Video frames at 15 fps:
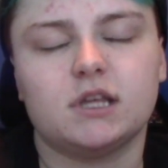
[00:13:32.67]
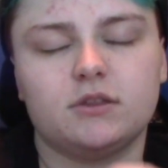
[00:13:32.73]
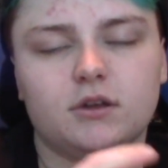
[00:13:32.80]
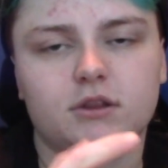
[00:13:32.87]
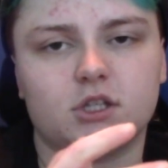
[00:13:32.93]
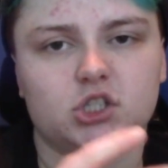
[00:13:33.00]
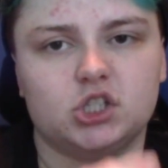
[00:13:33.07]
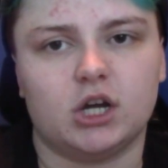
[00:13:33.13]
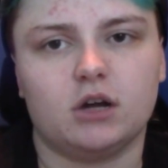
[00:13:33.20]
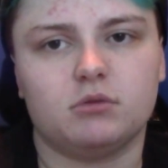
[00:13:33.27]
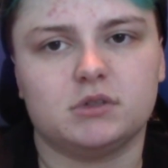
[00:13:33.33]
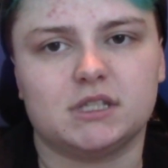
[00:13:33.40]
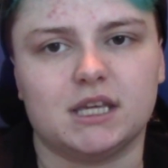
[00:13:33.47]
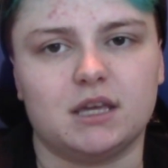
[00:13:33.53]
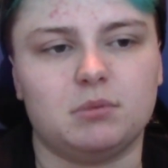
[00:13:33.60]
I thought the shock
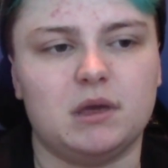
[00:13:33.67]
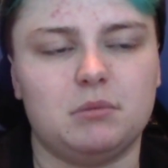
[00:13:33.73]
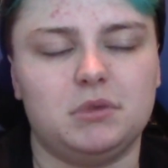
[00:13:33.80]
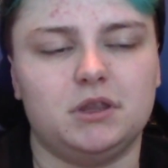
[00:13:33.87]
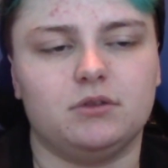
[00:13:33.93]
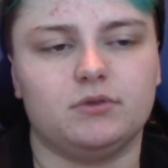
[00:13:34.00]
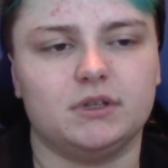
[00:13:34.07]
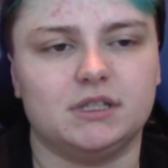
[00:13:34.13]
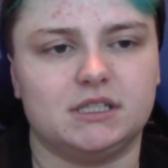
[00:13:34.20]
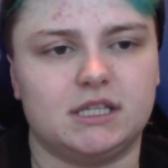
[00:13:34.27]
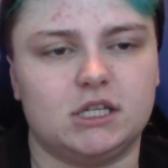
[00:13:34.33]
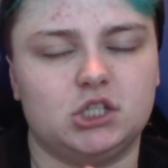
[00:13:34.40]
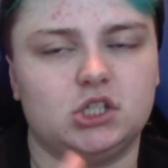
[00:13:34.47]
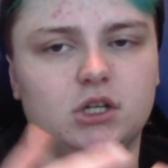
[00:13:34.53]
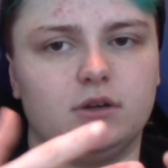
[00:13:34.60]
was, like, maybe the
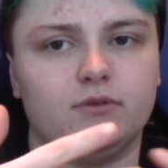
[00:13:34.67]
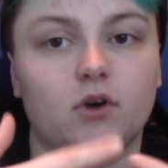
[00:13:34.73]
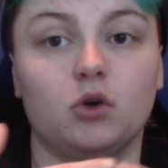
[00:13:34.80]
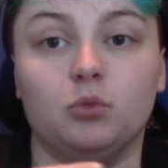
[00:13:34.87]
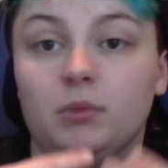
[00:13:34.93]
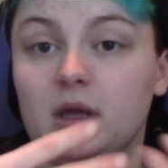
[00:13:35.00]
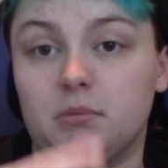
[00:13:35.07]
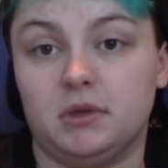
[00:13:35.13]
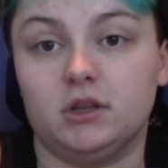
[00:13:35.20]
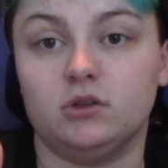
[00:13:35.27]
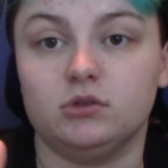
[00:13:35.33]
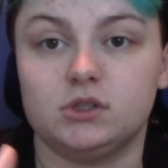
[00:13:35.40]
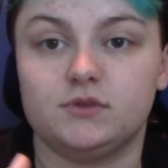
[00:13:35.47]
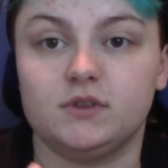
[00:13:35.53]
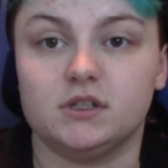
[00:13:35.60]
realization of, oh, maybe
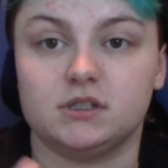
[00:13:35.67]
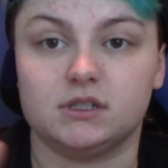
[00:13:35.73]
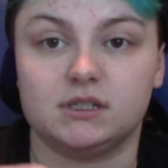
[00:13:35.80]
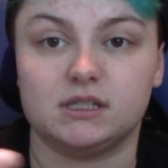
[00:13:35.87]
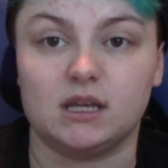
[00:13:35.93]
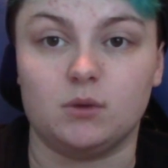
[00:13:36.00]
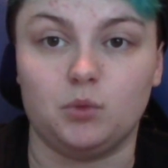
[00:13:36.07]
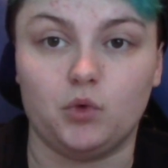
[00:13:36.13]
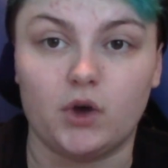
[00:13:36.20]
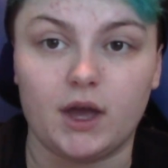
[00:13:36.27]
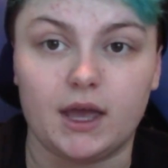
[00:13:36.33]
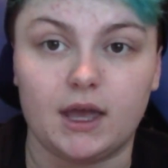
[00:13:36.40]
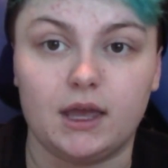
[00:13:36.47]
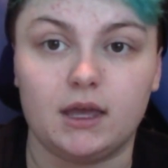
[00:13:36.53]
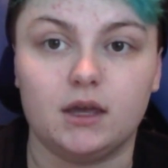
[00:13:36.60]
Luz feels the same
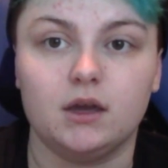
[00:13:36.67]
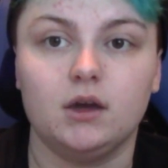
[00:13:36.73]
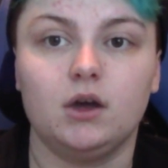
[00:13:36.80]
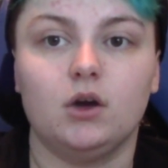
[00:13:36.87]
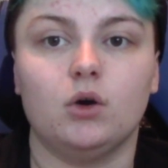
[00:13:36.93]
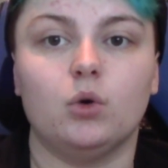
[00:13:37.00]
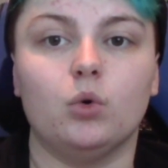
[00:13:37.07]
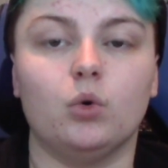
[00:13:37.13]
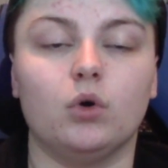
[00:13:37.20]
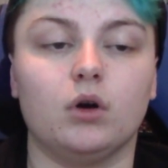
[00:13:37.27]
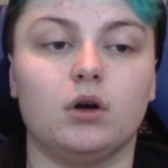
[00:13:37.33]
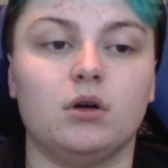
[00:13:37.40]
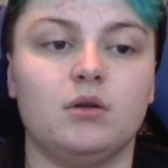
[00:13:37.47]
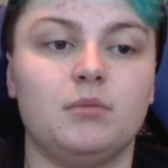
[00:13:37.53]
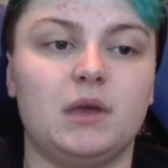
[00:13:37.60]
way,
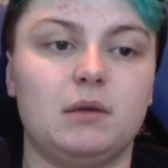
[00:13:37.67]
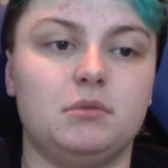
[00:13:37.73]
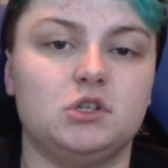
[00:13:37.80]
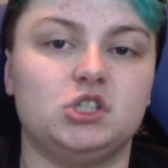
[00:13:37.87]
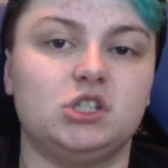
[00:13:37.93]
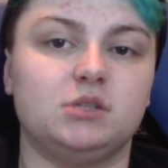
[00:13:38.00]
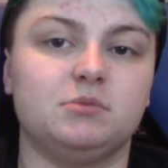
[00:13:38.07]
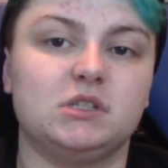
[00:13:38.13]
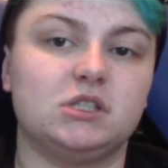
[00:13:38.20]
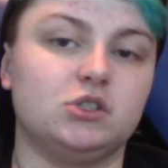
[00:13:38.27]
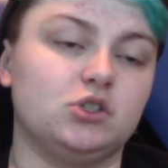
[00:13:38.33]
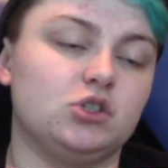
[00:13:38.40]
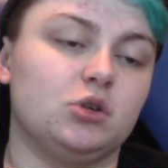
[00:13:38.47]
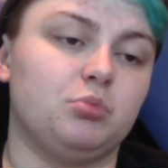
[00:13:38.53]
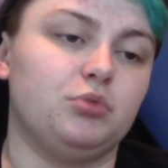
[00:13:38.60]
or maybe she's
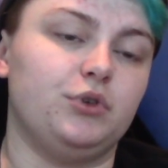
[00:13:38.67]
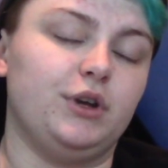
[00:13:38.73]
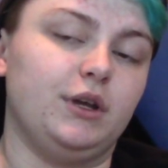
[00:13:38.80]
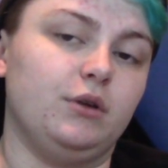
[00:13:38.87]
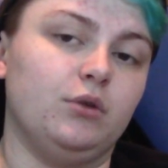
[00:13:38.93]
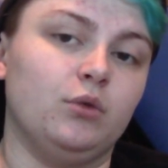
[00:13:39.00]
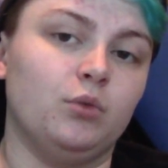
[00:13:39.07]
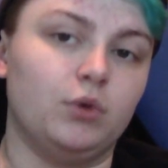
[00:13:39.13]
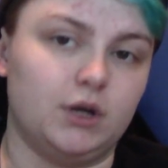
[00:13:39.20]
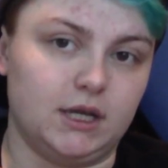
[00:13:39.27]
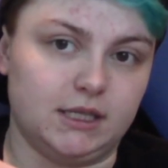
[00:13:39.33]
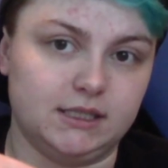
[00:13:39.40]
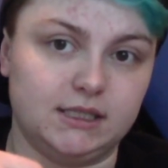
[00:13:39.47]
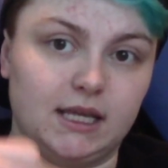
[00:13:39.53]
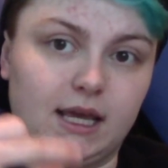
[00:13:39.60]
misinterpreting what
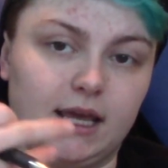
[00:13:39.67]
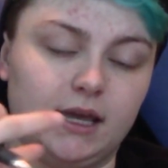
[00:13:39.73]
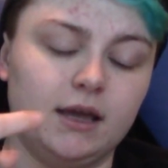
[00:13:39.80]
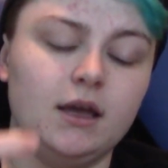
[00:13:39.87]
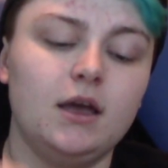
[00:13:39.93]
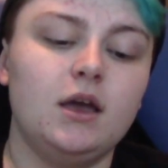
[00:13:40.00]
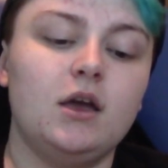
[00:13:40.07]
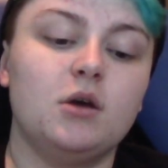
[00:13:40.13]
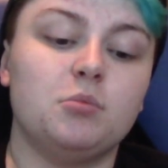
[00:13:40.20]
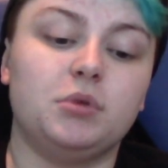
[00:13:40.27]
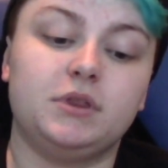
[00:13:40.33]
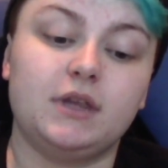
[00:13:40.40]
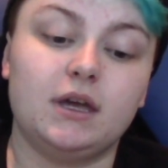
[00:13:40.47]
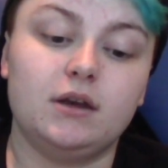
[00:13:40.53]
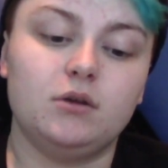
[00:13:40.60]
I say.
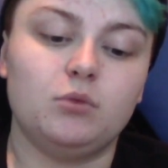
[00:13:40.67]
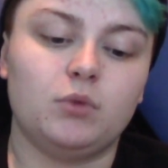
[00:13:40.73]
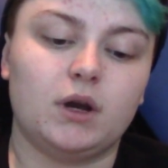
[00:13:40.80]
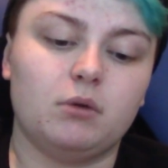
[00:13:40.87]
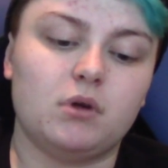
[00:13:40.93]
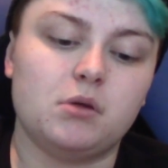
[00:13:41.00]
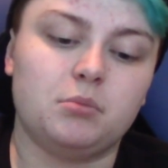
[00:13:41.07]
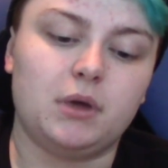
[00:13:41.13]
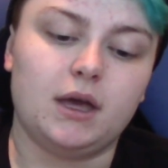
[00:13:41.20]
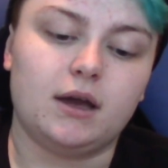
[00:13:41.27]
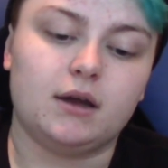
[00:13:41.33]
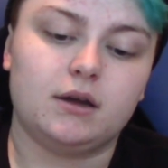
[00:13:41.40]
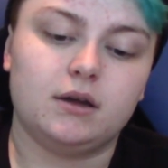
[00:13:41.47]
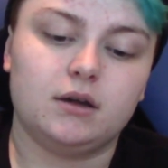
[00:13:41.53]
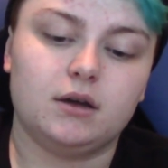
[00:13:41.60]
But then when I went
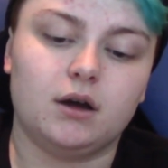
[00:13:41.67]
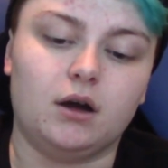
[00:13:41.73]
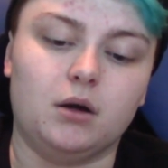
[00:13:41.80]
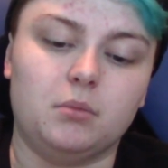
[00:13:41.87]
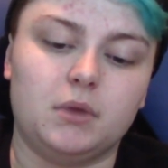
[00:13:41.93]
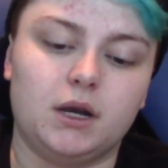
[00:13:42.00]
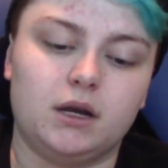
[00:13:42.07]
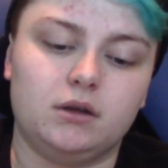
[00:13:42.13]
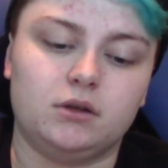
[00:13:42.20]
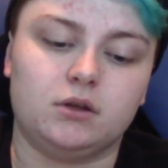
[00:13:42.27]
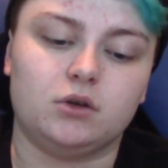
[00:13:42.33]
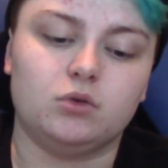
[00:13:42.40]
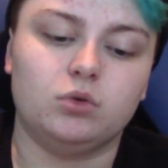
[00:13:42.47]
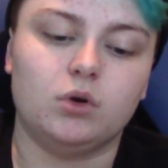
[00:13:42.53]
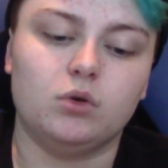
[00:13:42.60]
back, and the
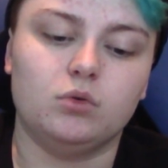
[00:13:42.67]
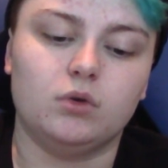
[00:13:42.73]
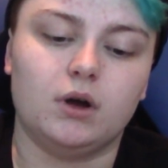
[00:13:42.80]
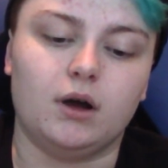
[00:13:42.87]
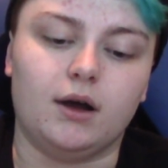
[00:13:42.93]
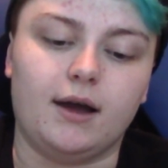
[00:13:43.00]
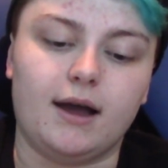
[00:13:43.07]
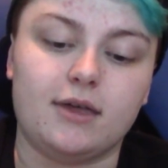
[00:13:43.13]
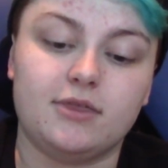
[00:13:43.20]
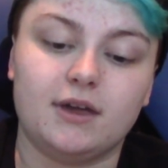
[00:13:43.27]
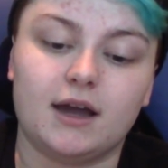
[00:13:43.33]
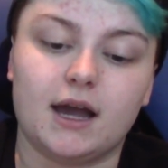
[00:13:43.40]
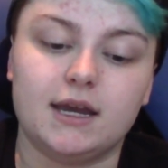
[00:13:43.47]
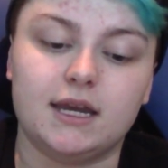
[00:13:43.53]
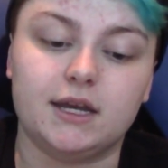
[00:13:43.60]
quote, I
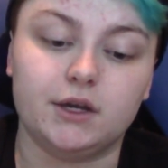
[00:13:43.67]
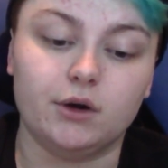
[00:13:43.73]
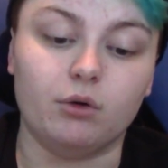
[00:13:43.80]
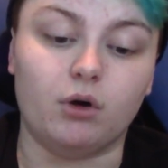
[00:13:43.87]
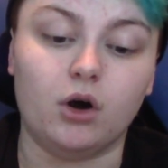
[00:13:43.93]
think I need to go